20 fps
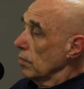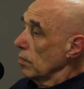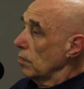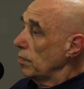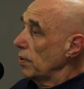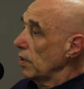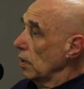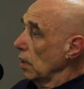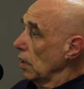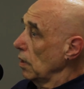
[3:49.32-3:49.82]

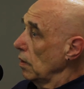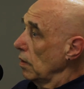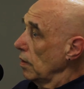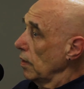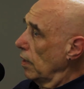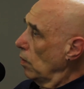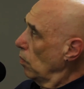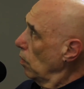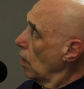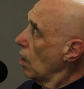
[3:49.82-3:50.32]
But
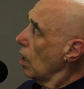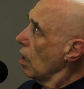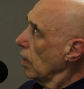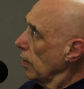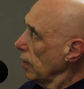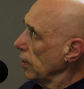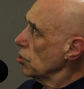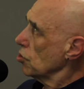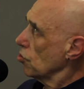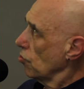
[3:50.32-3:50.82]
they were
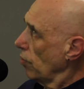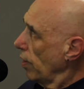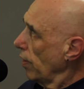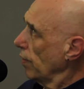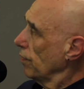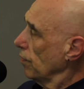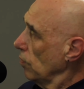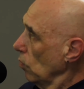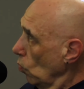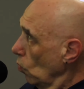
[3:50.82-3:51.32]
highly
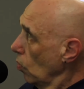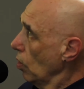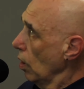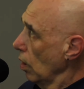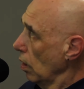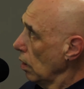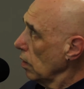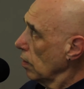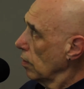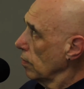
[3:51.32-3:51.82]
stressed at
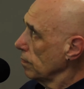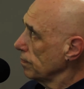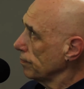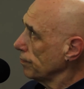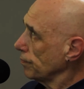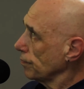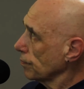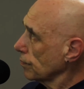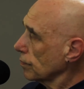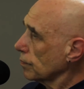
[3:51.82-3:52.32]
work.
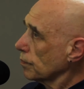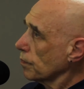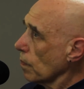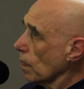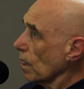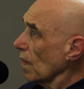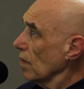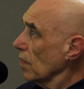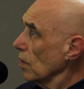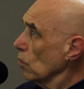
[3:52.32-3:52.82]

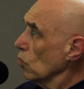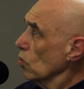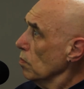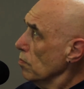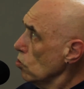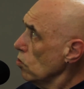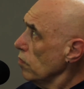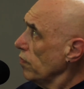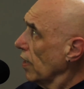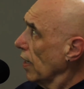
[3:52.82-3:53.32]
They were
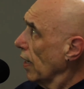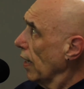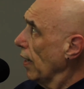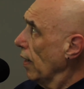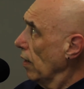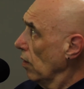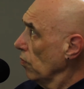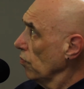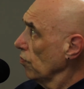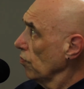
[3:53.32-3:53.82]
moving
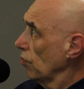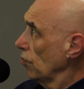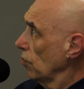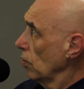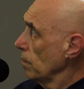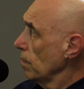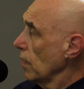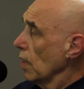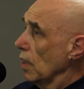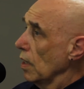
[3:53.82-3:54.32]
house.
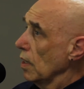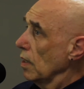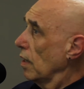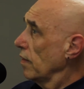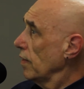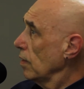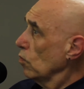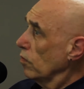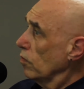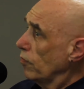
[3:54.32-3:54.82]
And
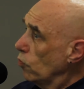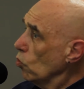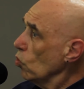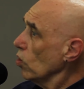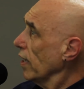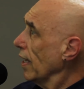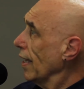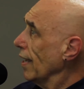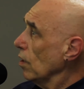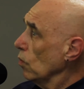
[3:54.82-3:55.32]
they were
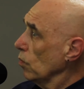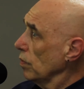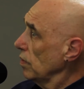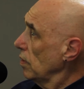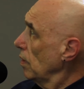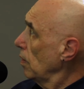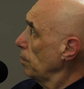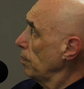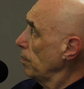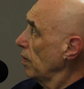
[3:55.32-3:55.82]
falling out with
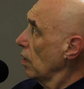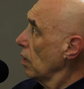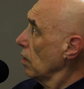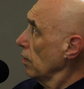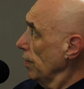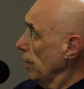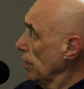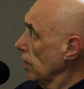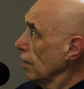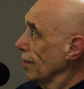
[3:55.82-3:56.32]
their
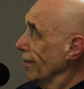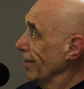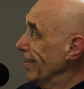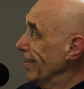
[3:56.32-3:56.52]
partner,